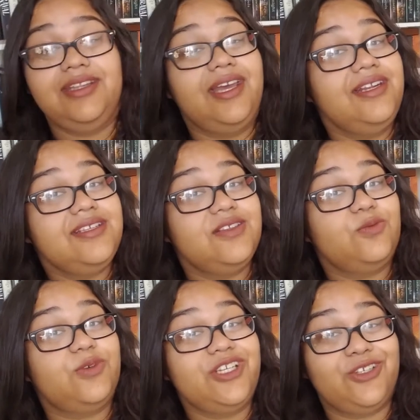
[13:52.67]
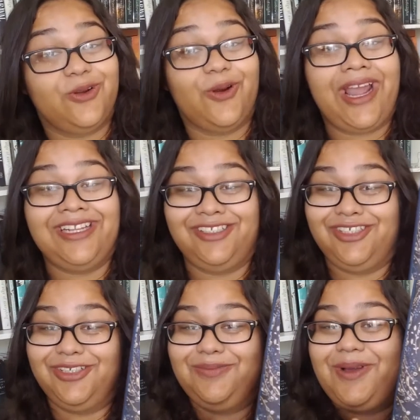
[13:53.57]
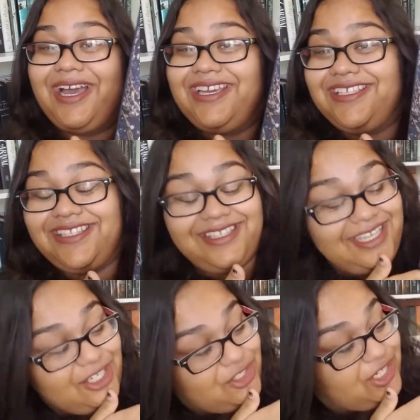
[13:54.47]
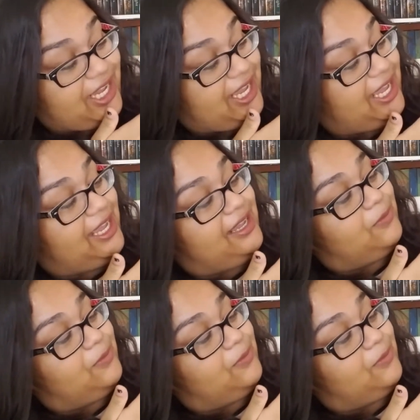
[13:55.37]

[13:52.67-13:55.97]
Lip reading: that is The Wish Granter by CJ